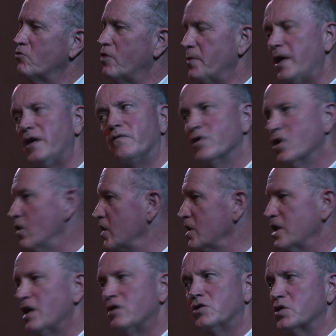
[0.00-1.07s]
then going
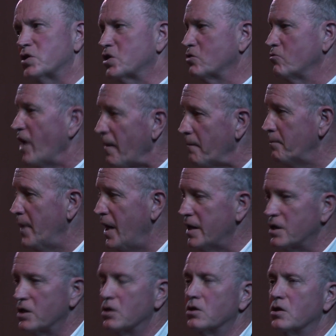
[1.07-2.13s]
down to scrap
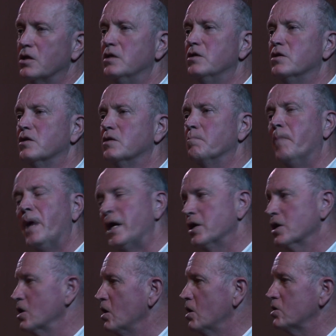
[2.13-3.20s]
metal and manor
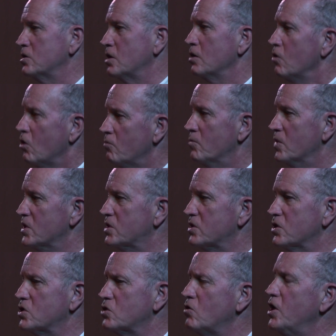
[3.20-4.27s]
garden allotments, a
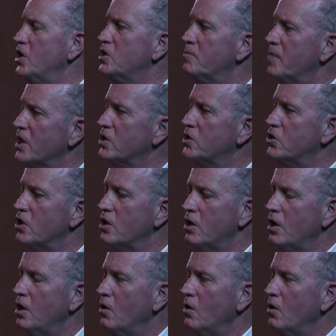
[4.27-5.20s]
strange mixture